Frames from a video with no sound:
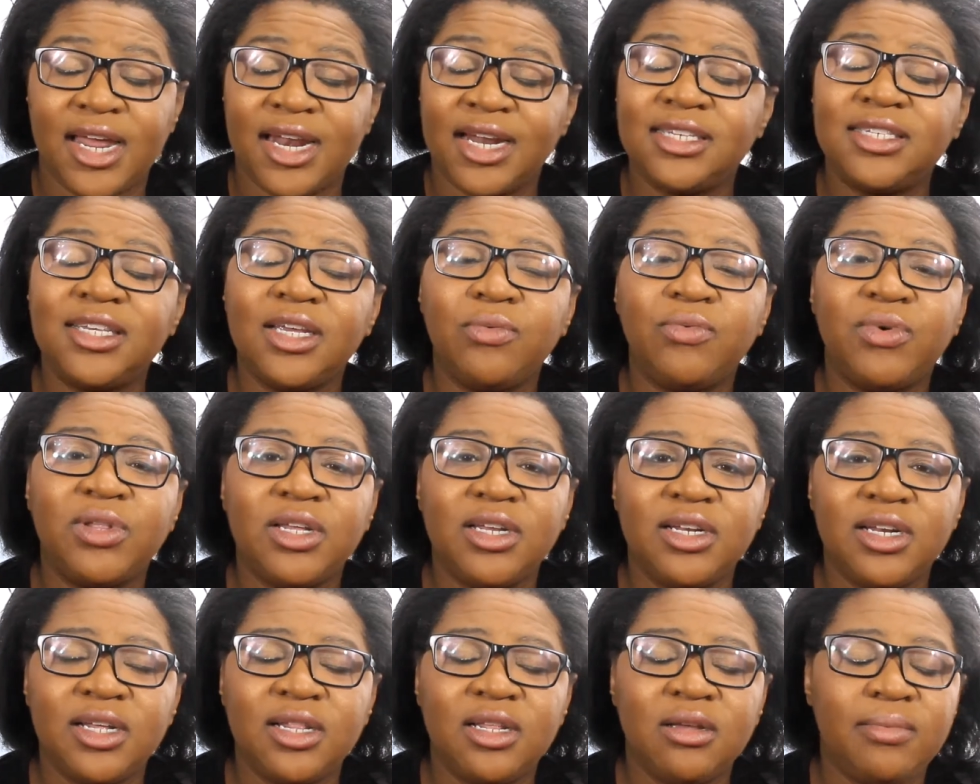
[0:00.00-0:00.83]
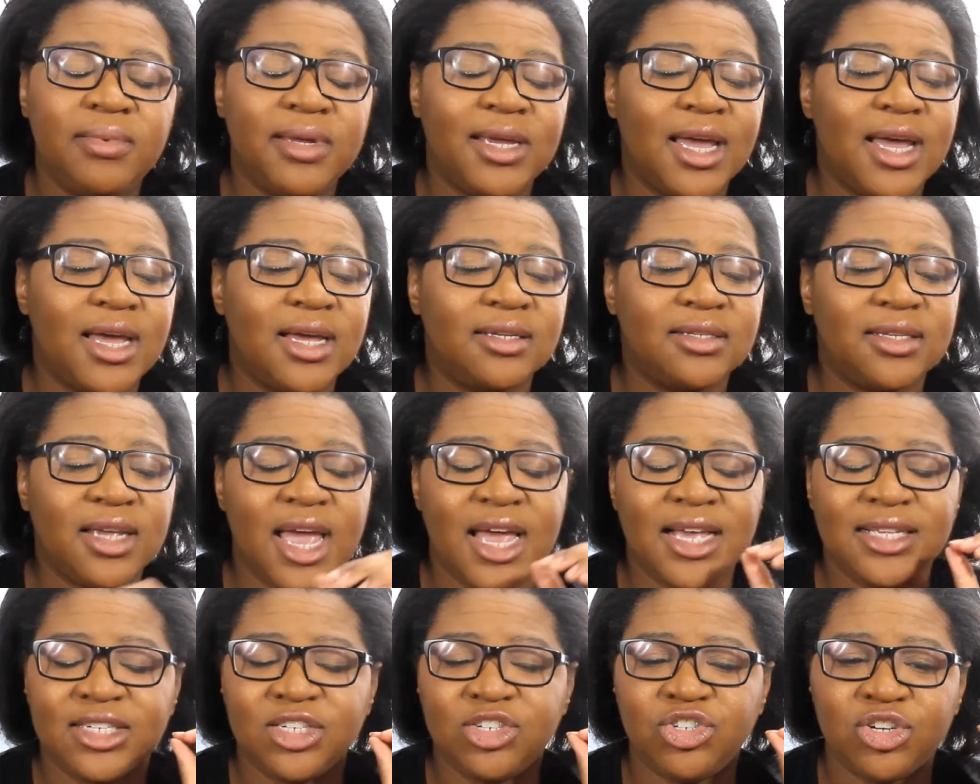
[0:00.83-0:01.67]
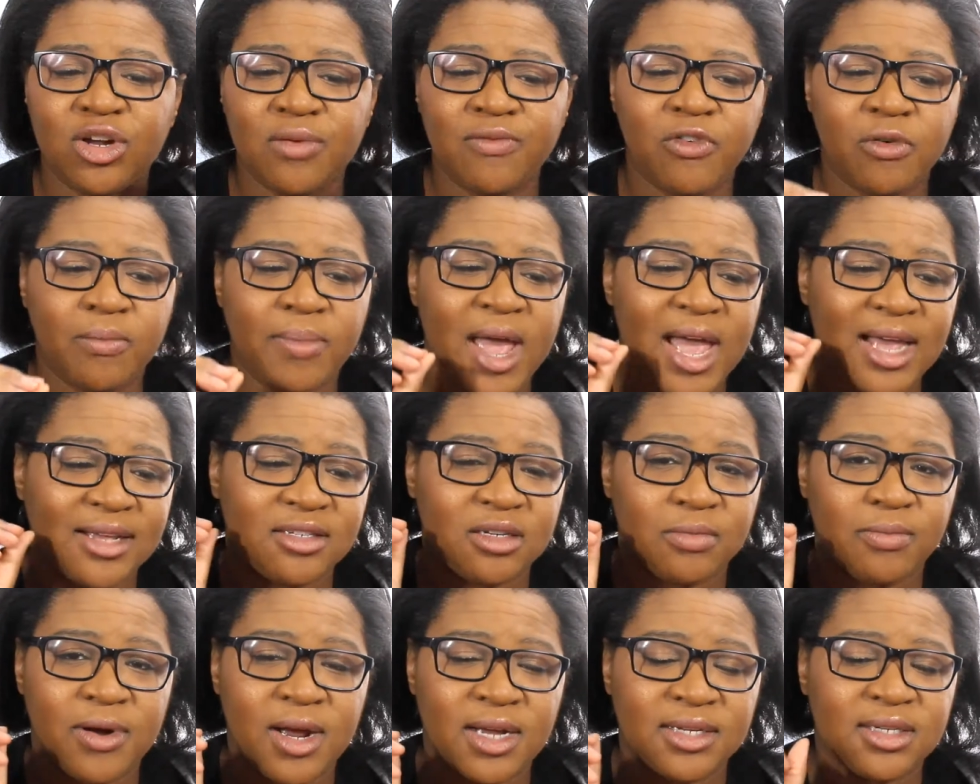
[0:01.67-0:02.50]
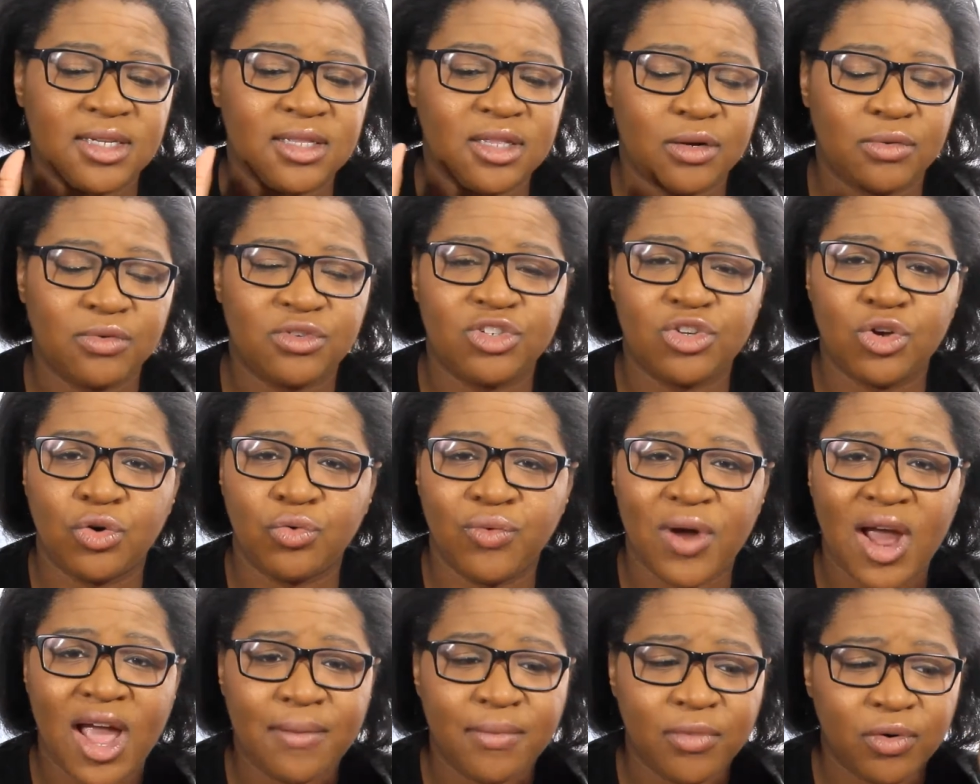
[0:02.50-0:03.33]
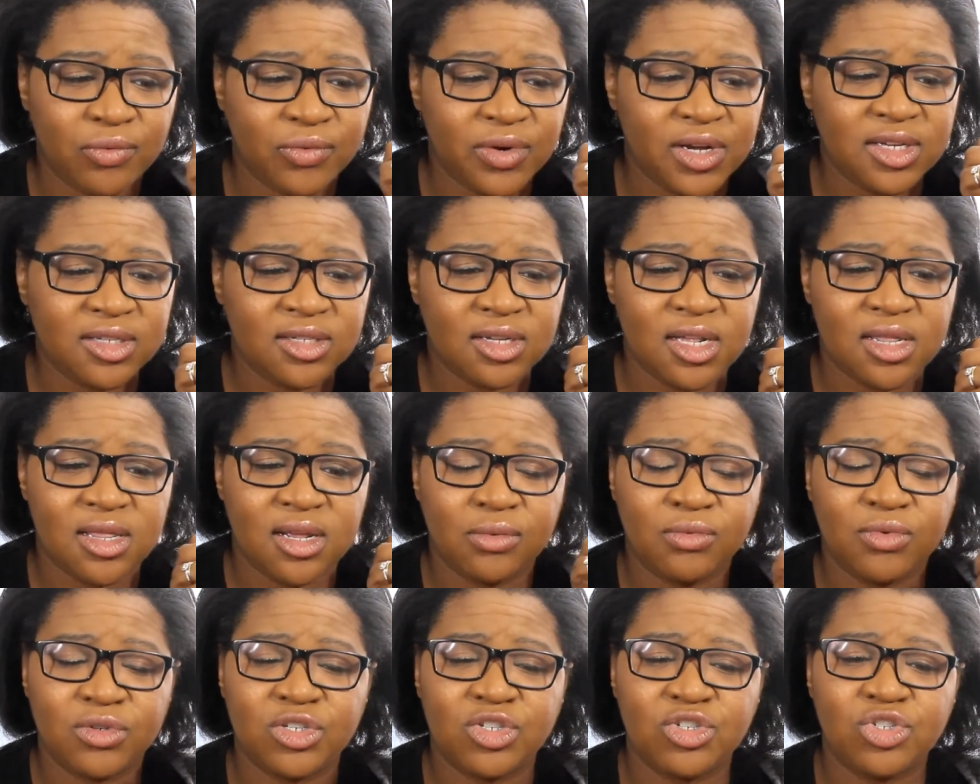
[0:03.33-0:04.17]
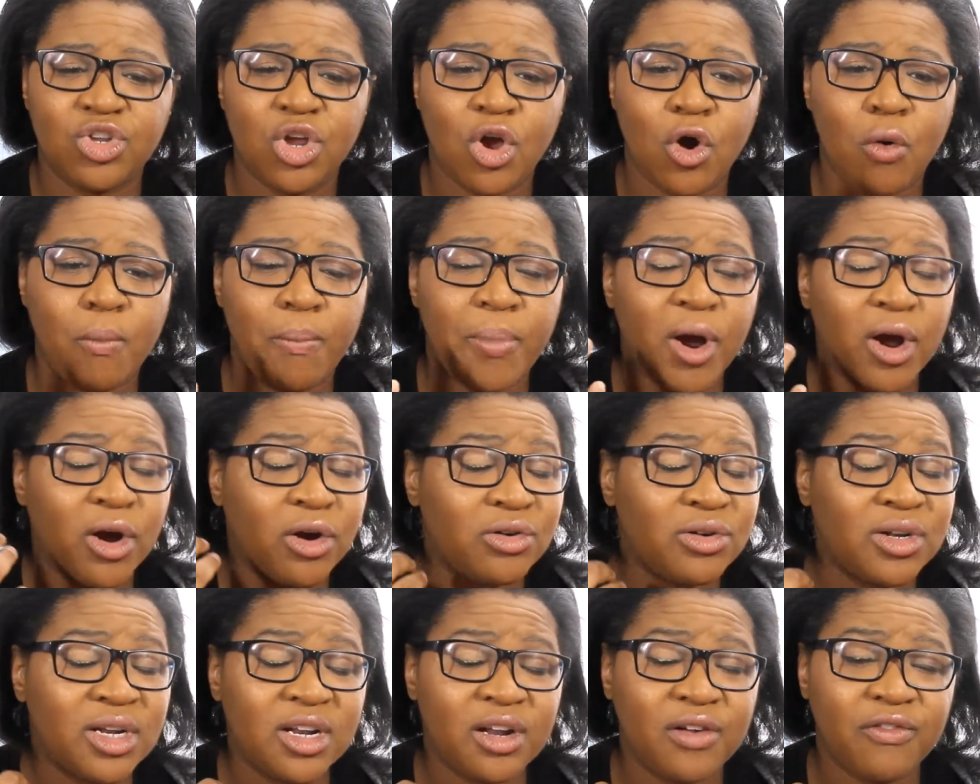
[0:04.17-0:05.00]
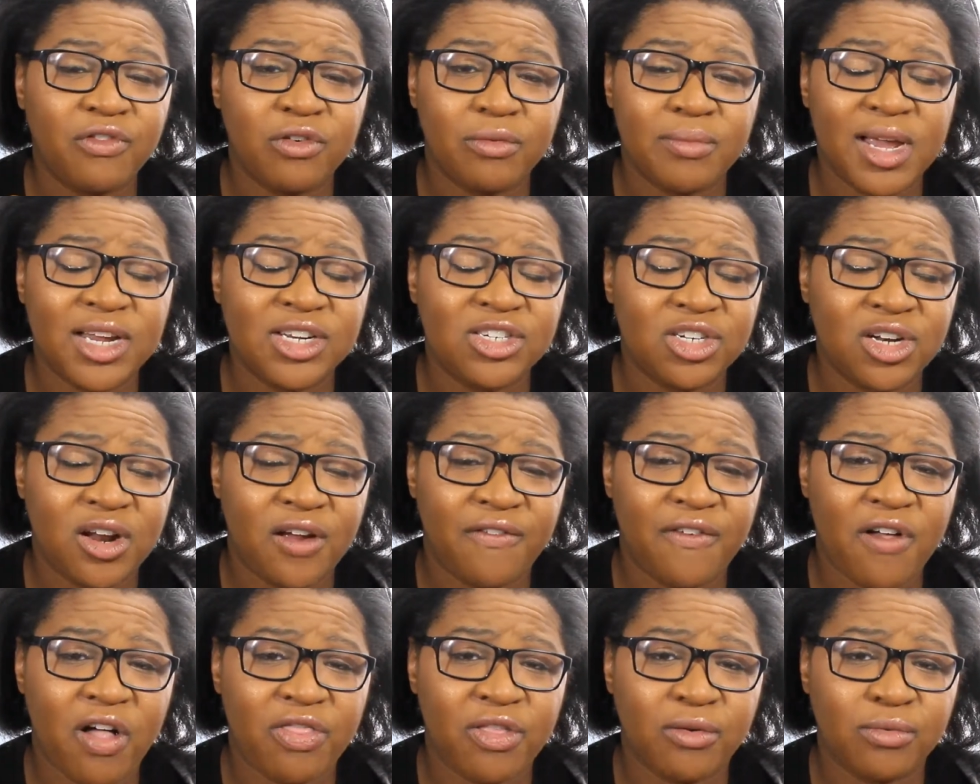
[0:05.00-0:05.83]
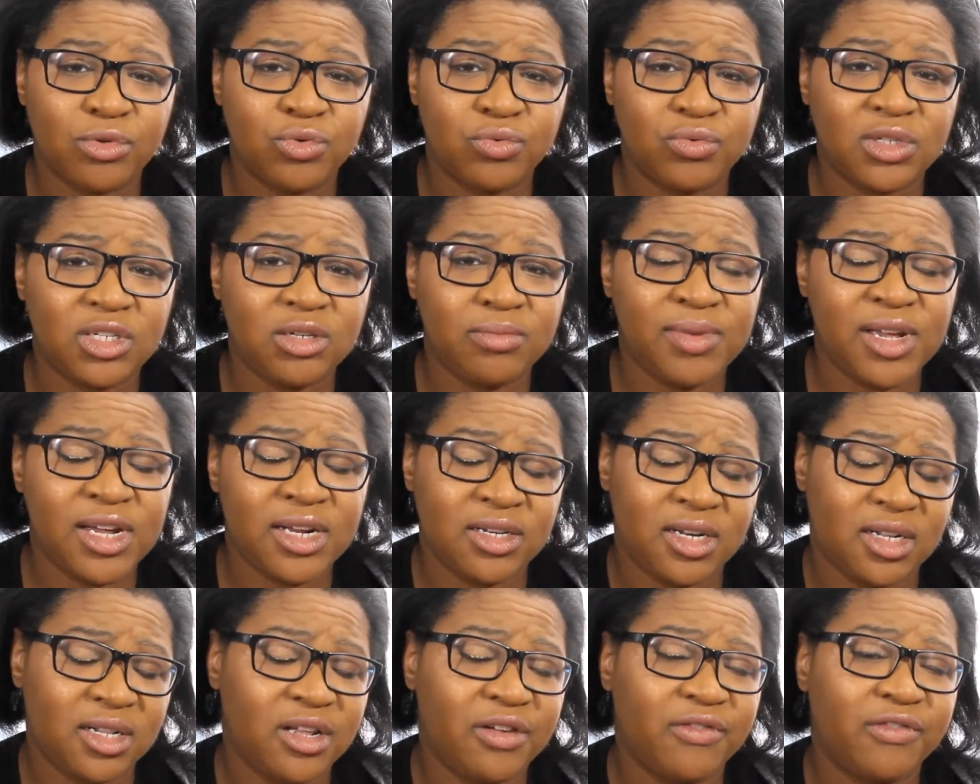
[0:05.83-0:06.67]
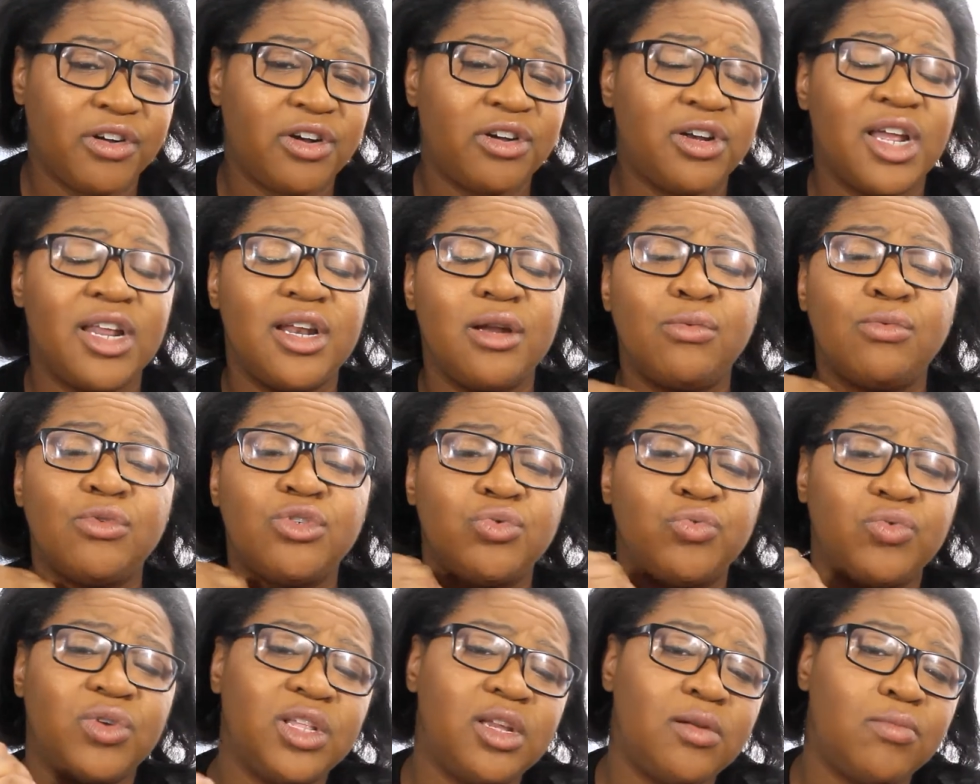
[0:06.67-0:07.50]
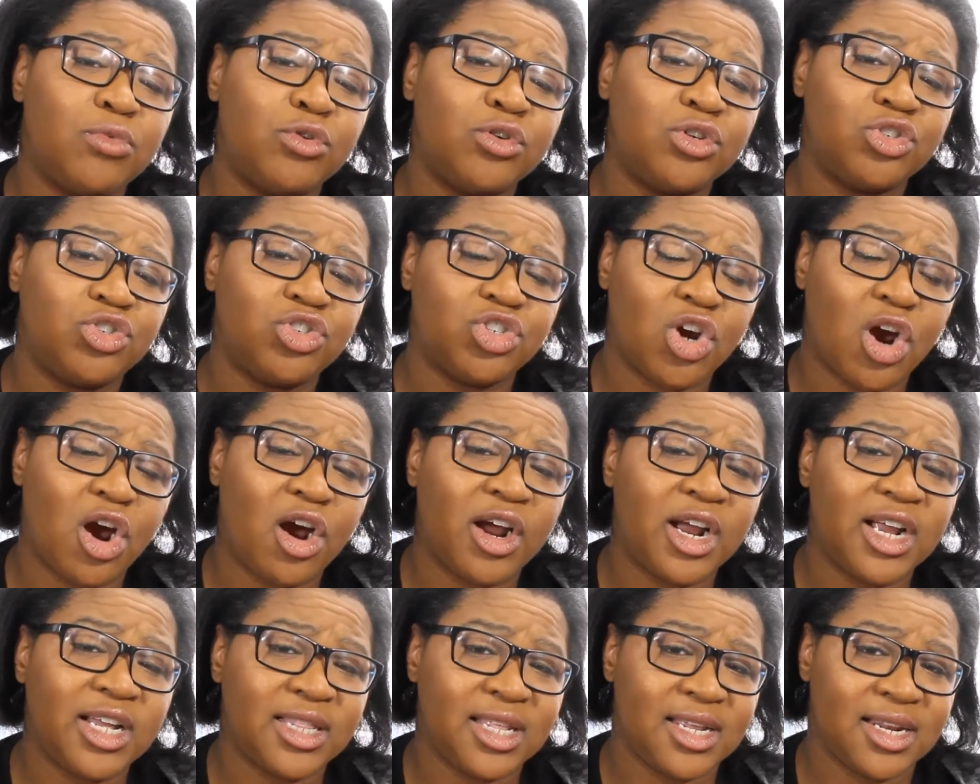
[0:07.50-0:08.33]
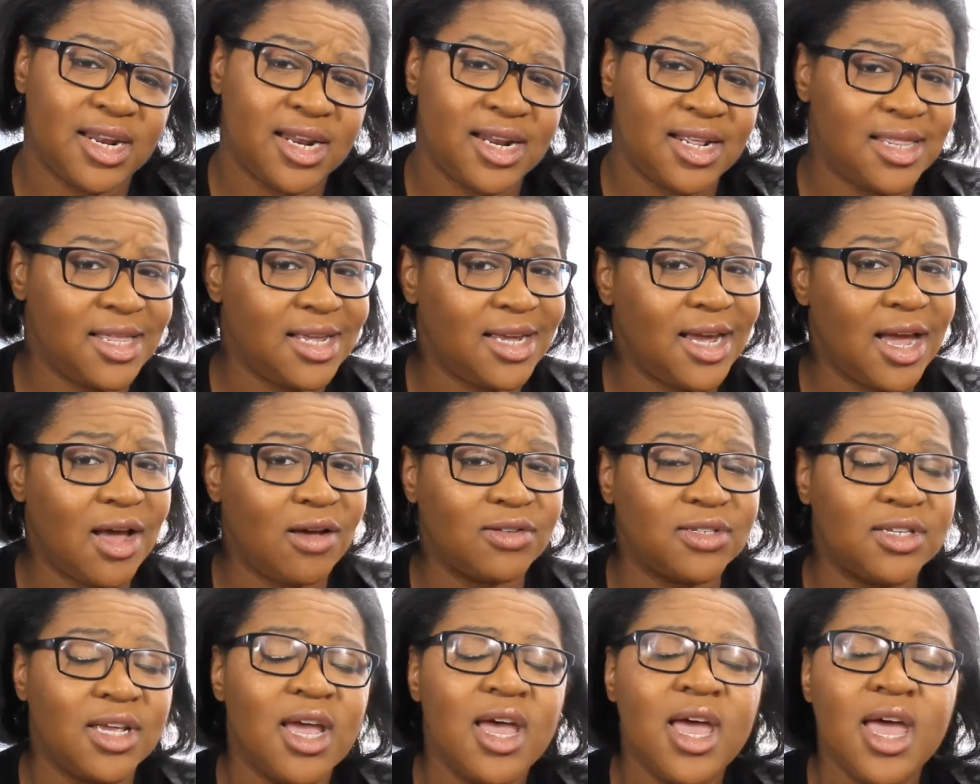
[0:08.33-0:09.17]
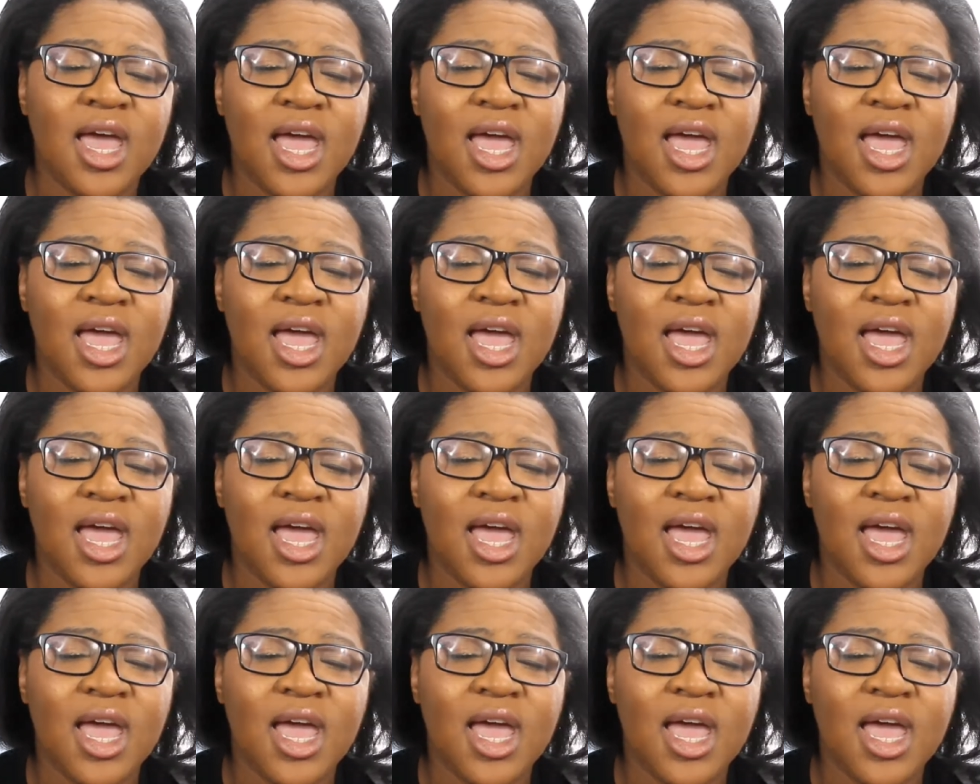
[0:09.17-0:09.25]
And I say willy-nilly because as it jumped from past to present, there was no rhyme or reason. There was no pertinent information I felt that was really being delivered, and it was really more jarring than anything else.